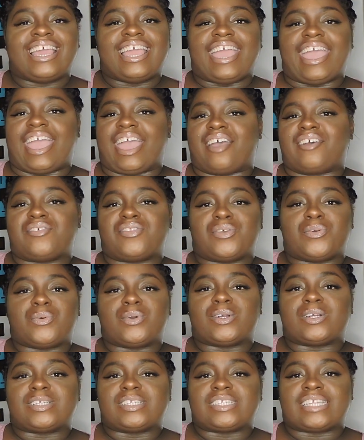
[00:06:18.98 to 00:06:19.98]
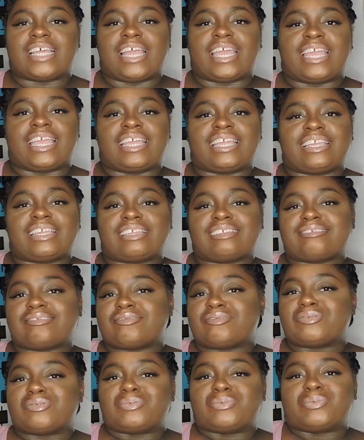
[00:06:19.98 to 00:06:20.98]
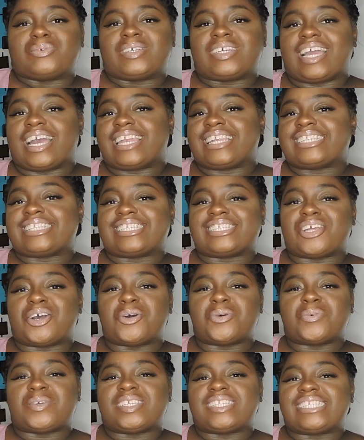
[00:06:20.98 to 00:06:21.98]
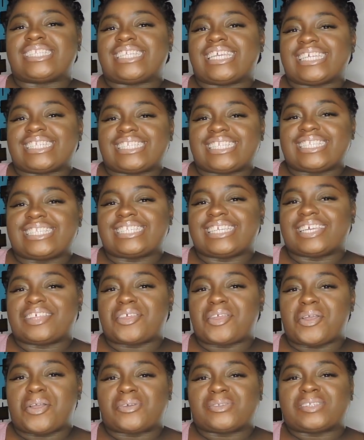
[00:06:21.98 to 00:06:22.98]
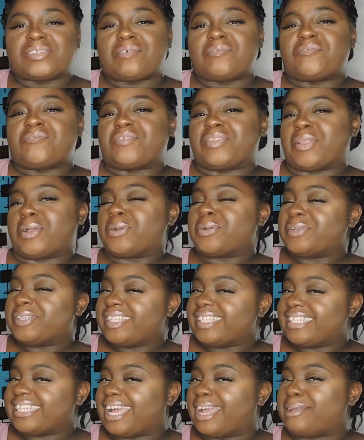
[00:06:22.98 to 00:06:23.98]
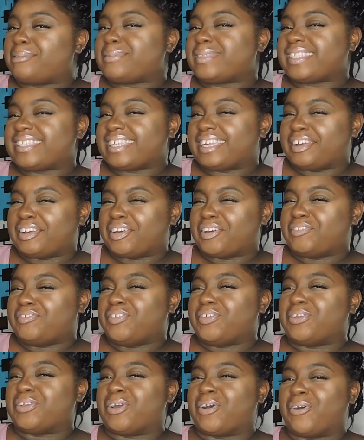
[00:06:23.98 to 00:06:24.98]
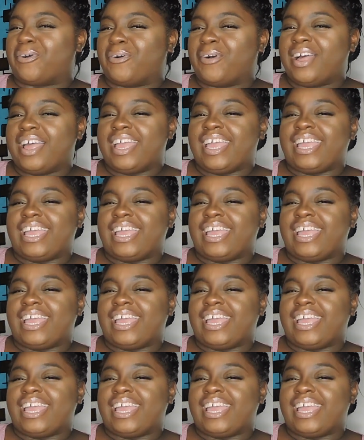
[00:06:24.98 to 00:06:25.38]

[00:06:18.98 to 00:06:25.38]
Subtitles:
afterwards, like, we kind of just always text each other on some flirting type stuff, you know,